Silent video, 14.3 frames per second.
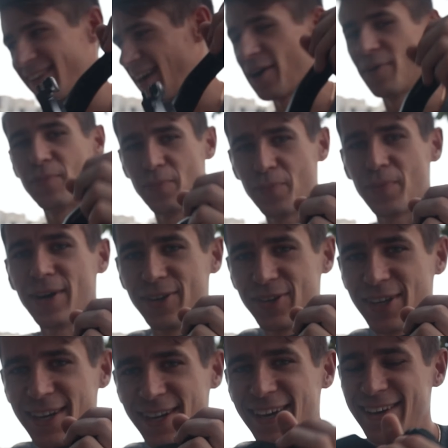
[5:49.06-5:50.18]
that, but you
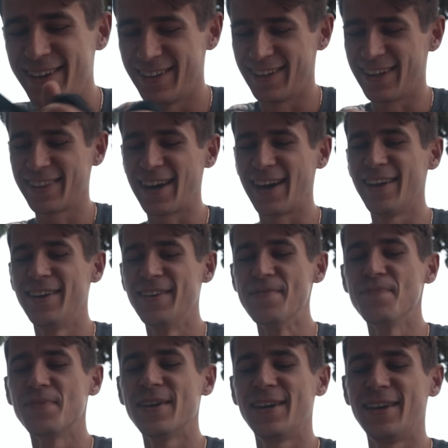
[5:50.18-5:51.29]
get it. Like that.
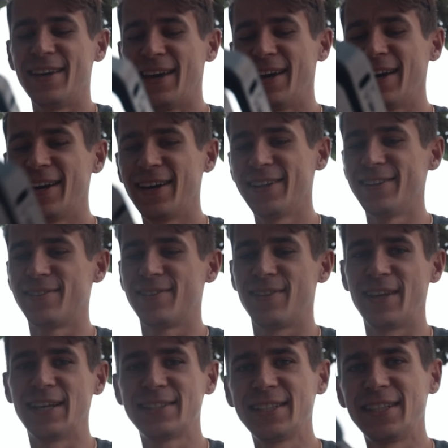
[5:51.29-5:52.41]
And
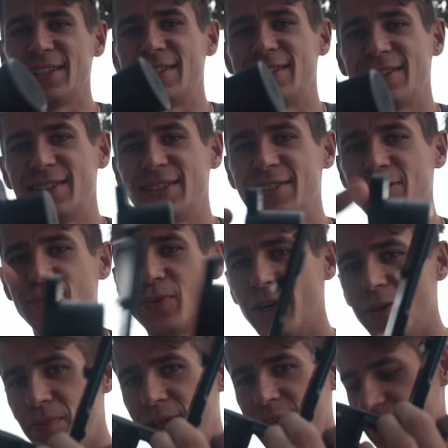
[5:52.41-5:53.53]
that's it. This is
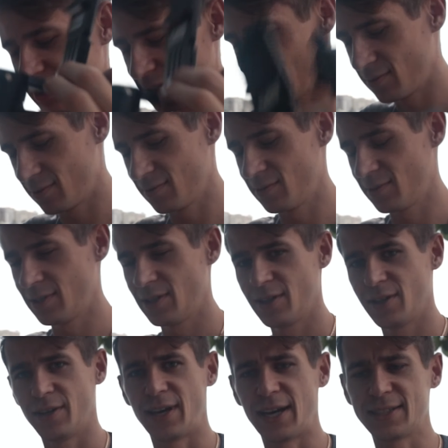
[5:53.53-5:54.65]
one piece.
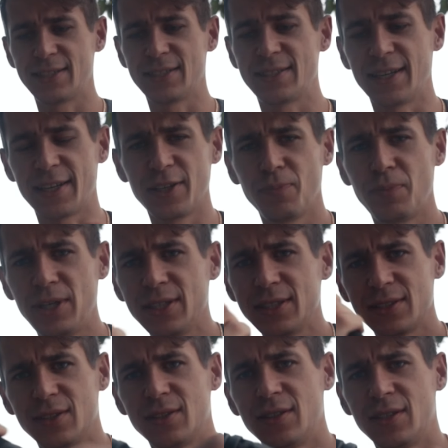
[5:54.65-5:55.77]
That's the second piece.
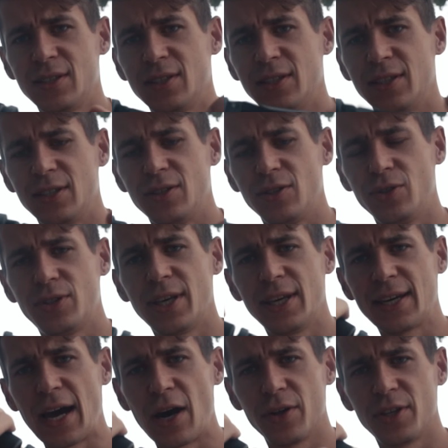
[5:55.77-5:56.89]
You
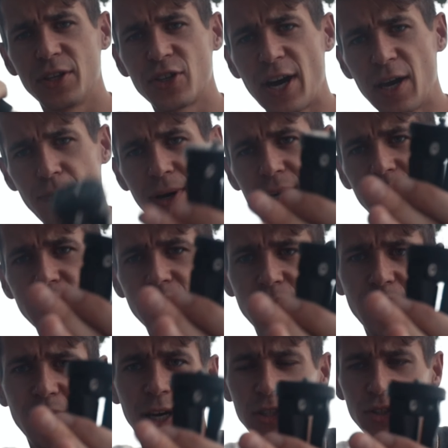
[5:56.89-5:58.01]
take out the tripod.
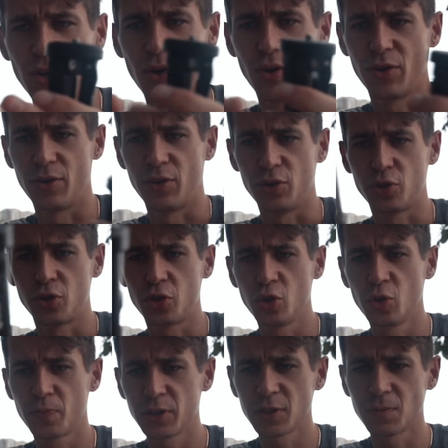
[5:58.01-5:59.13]
That's all.
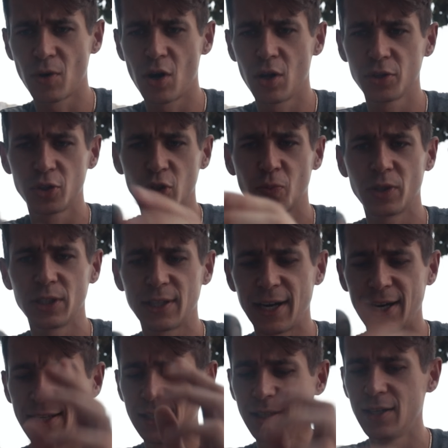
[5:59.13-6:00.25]
Super small, super
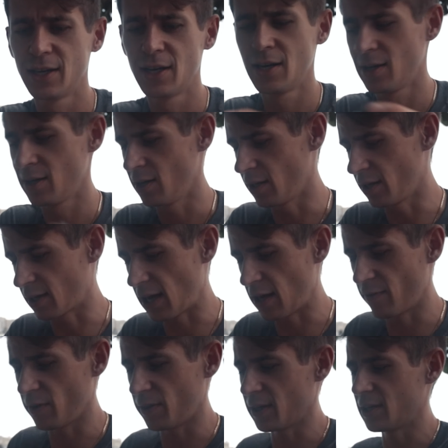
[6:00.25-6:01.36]
tiny. Like
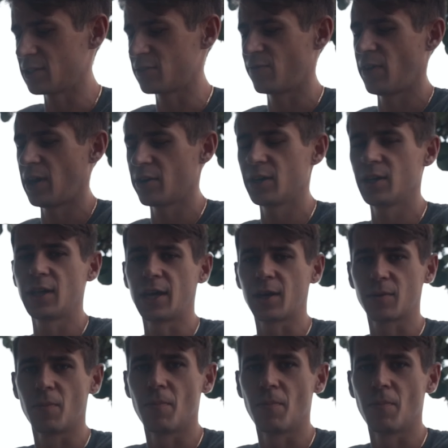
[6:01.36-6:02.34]
everything is very like